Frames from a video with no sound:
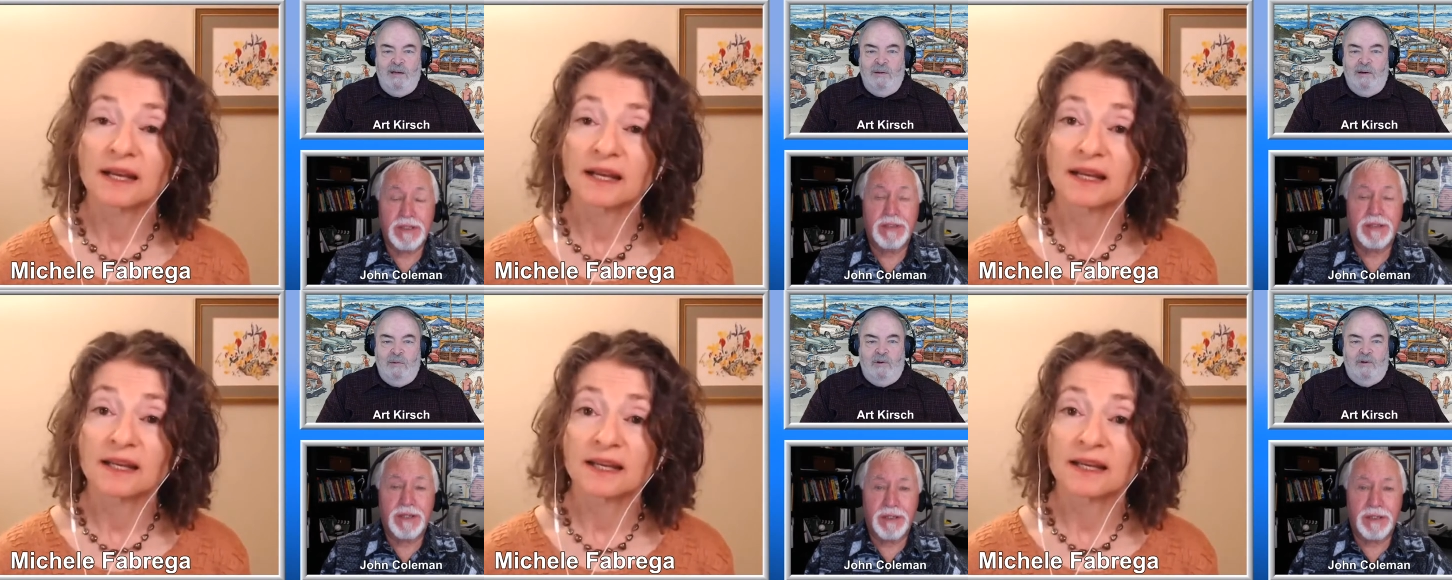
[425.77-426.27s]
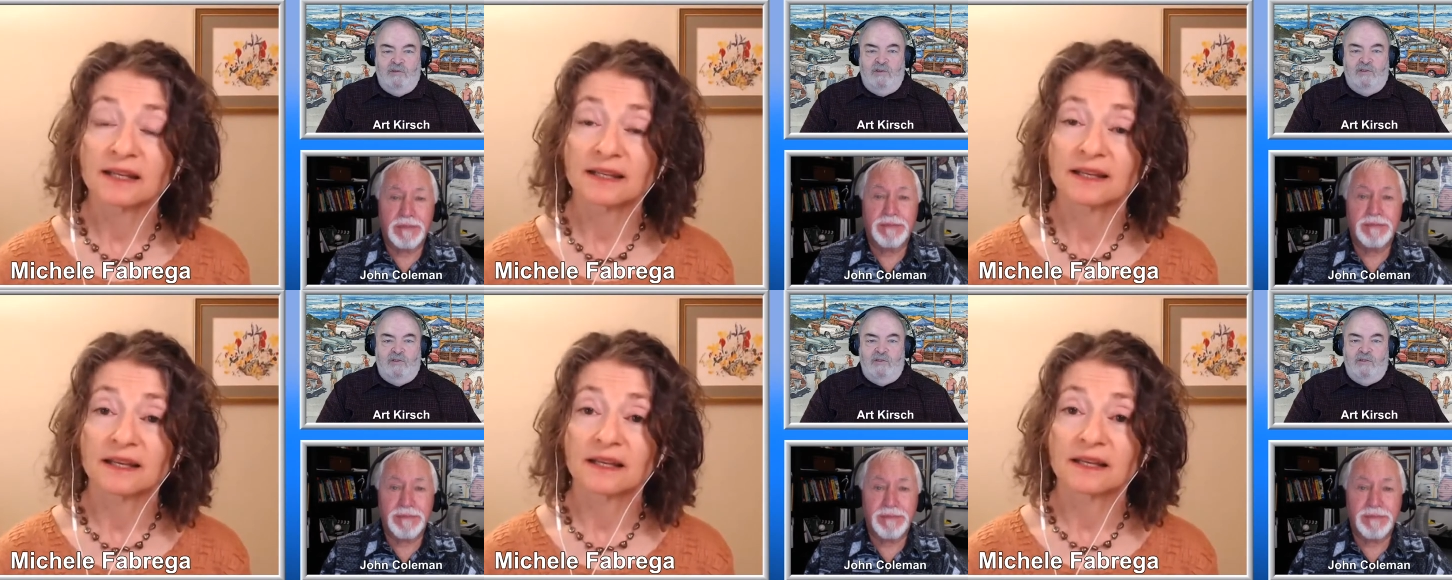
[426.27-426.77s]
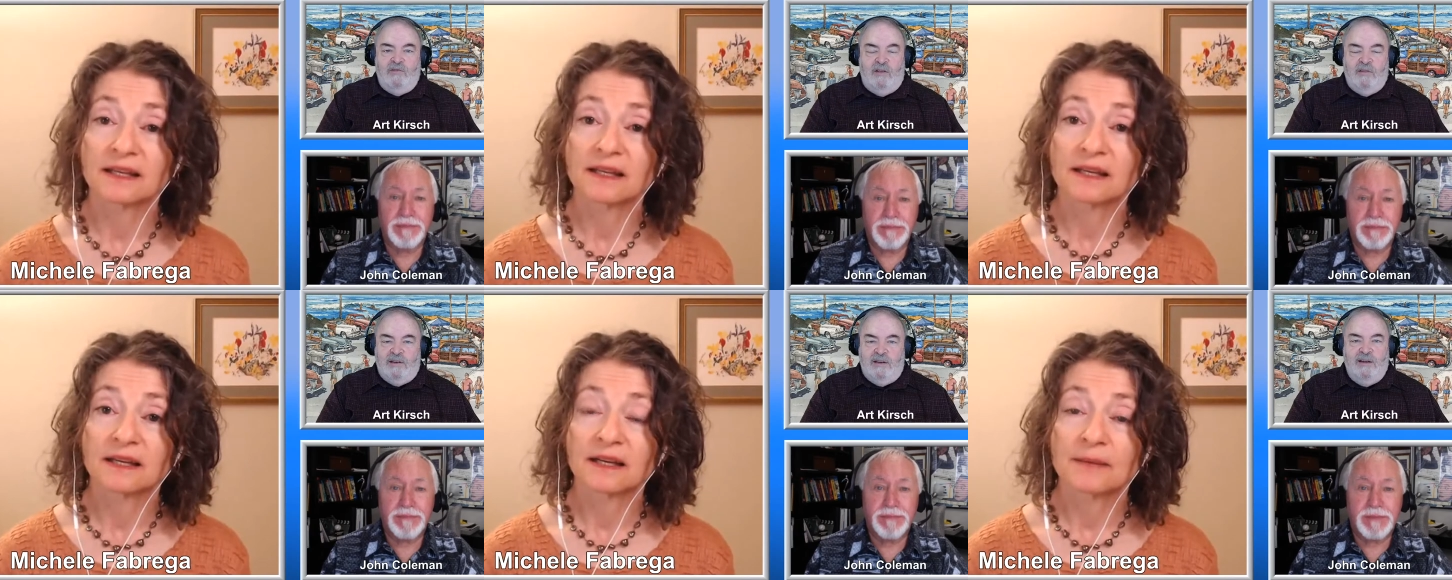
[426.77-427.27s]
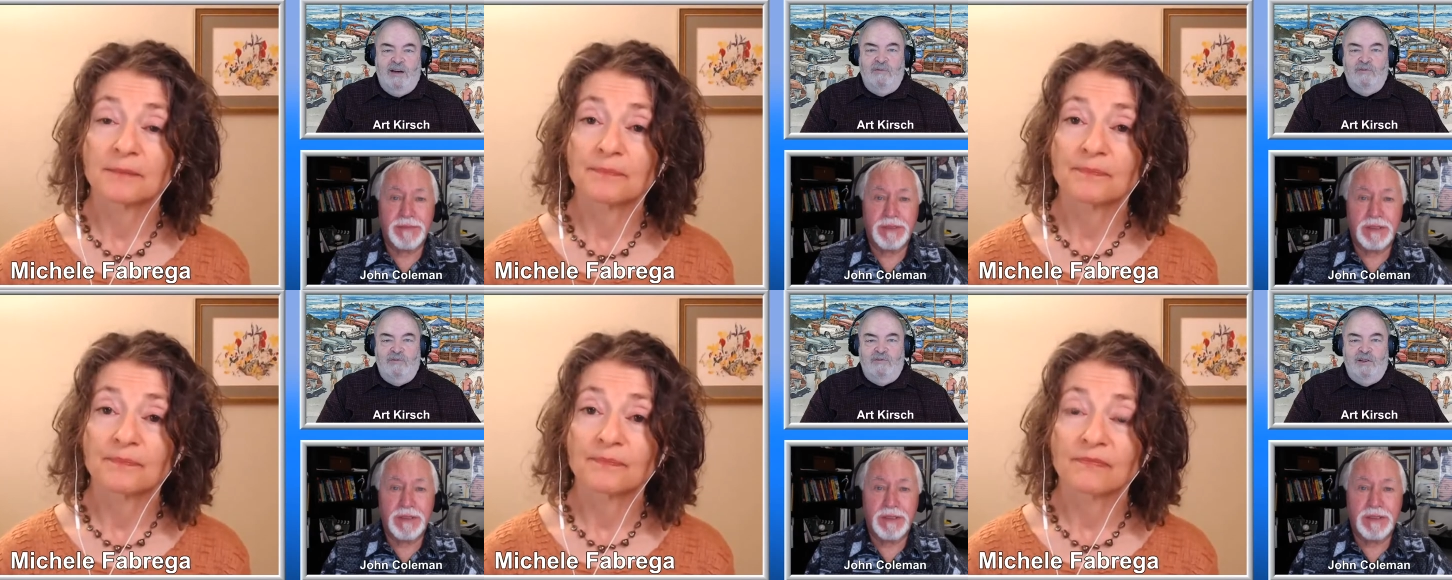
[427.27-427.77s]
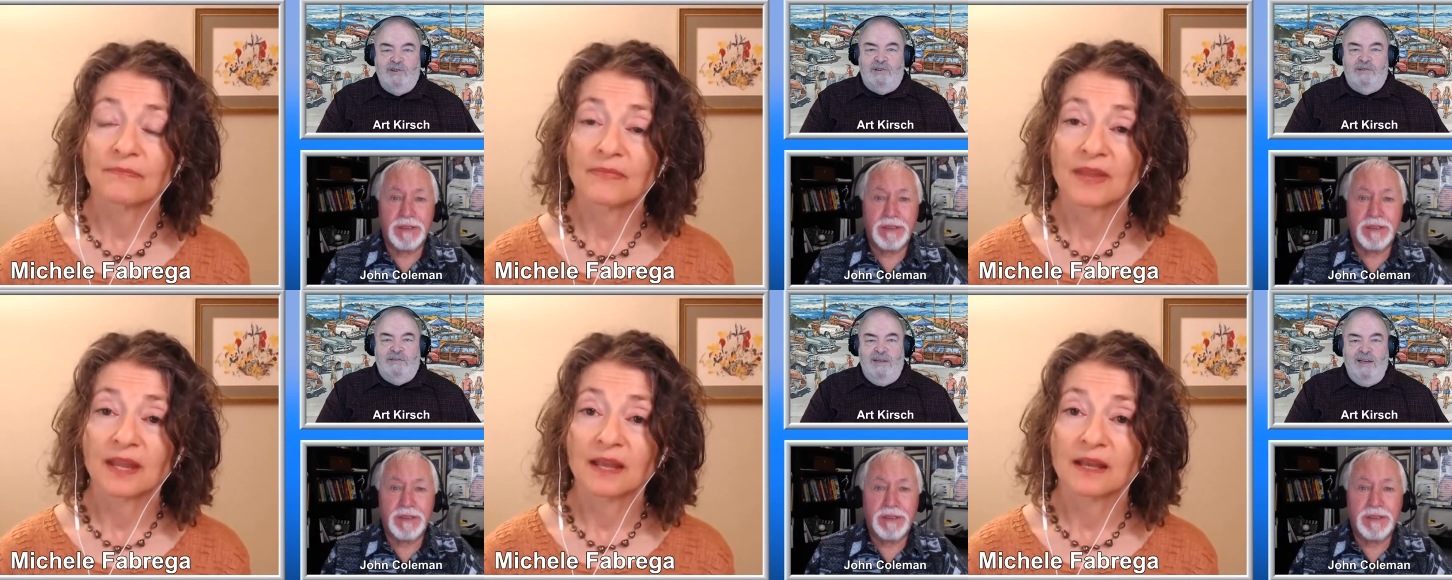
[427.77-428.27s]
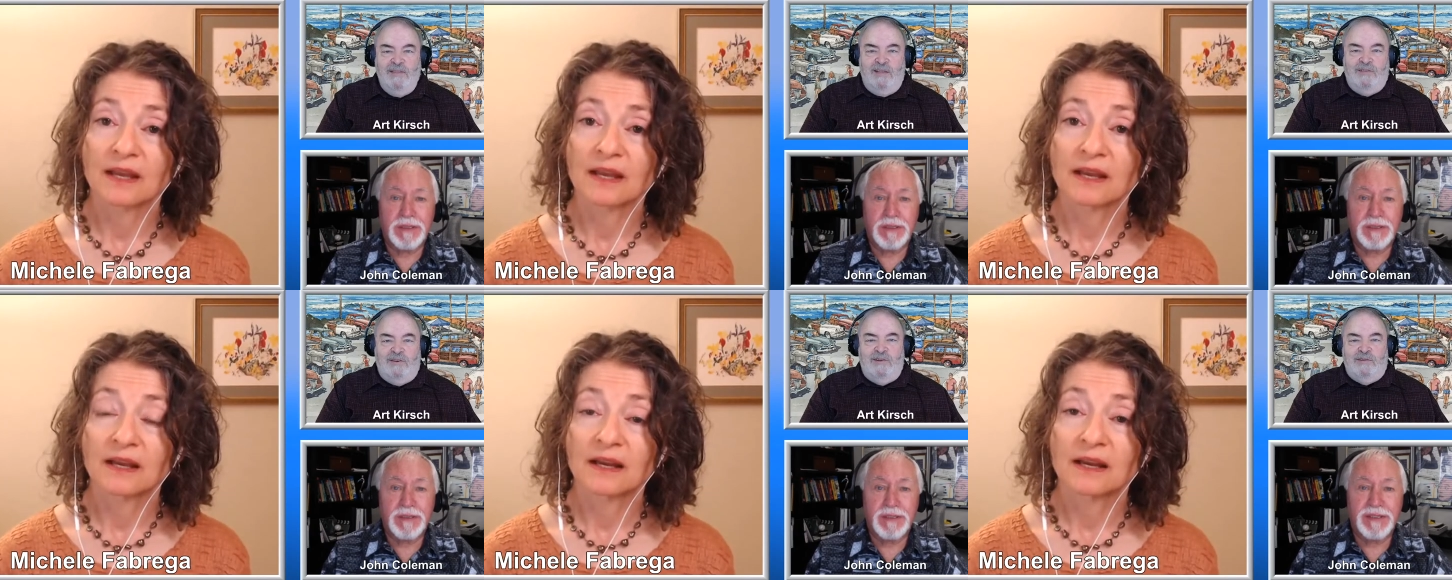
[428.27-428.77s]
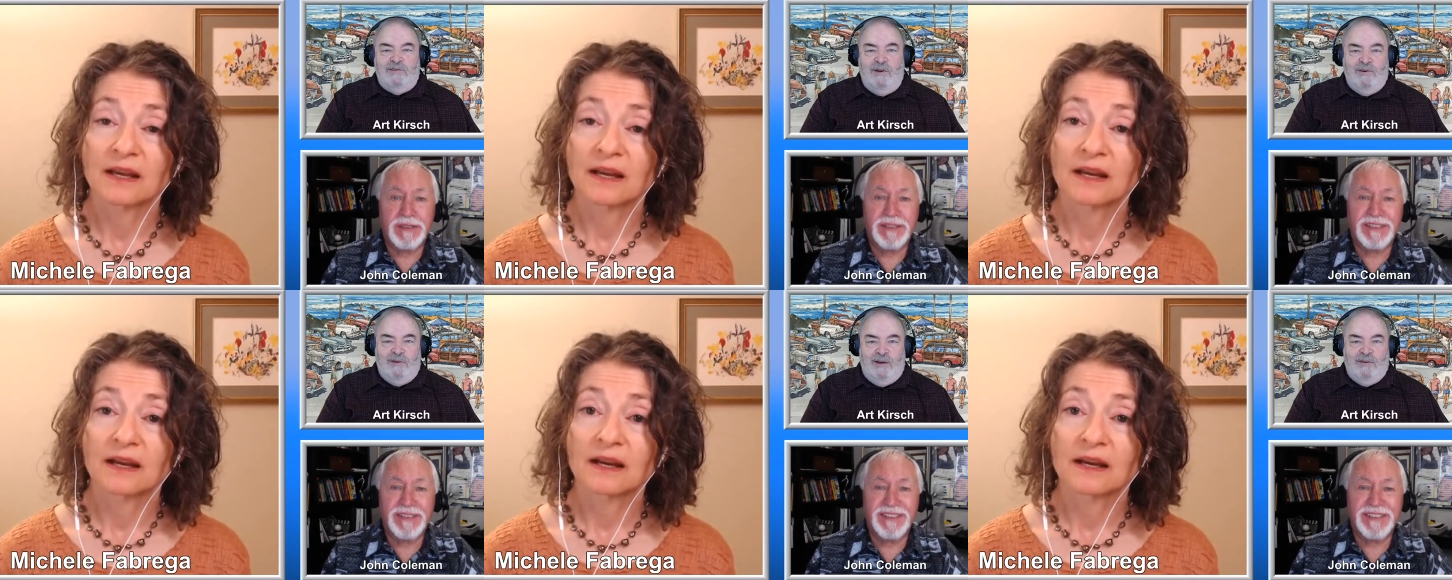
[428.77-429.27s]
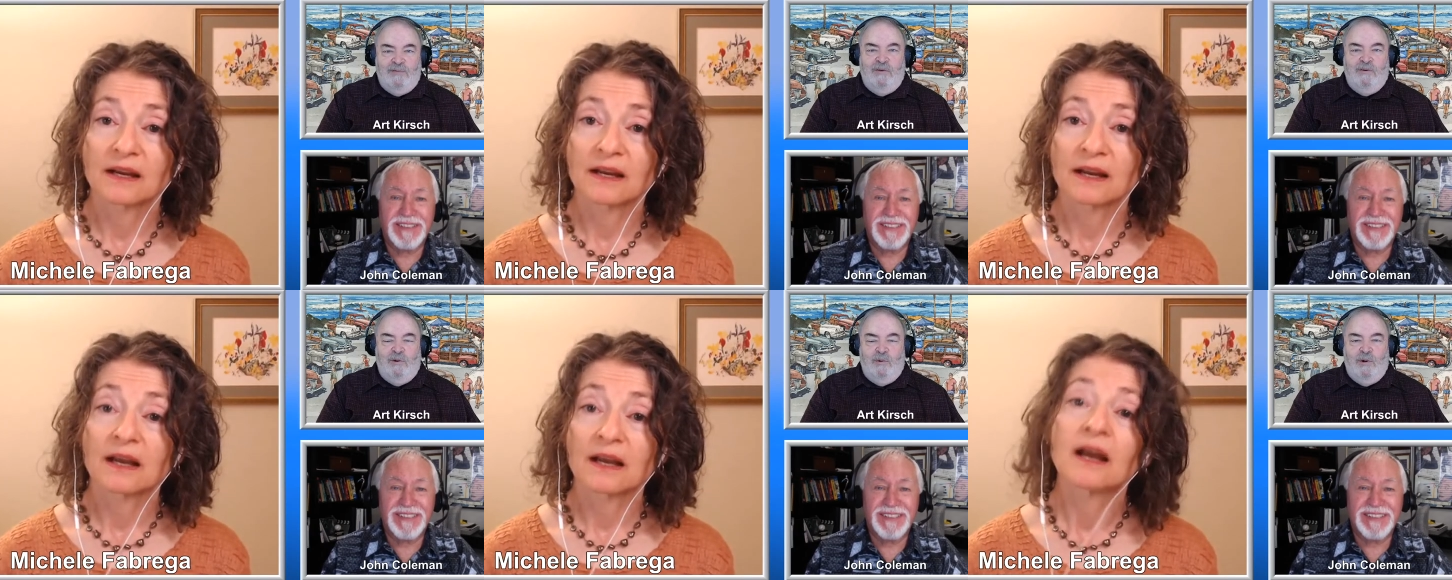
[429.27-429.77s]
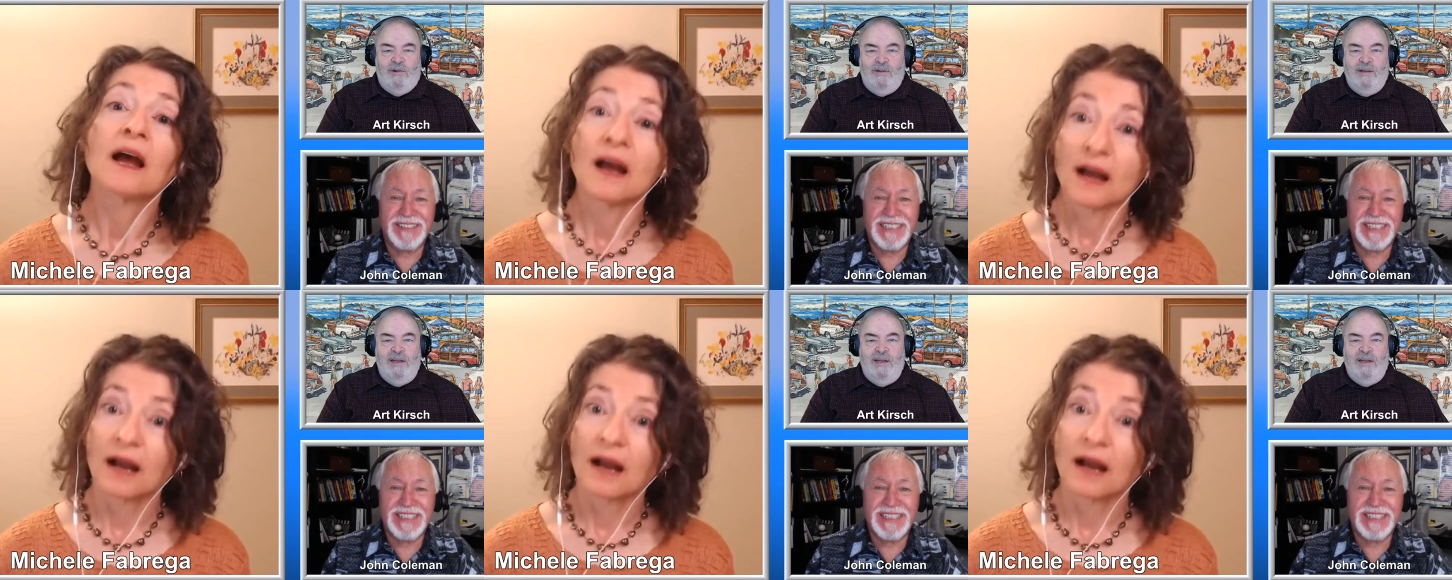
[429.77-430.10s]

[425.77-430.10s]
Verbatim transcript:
Speaker 1: Because this doesn't sound like a conversation that's going to turn out very well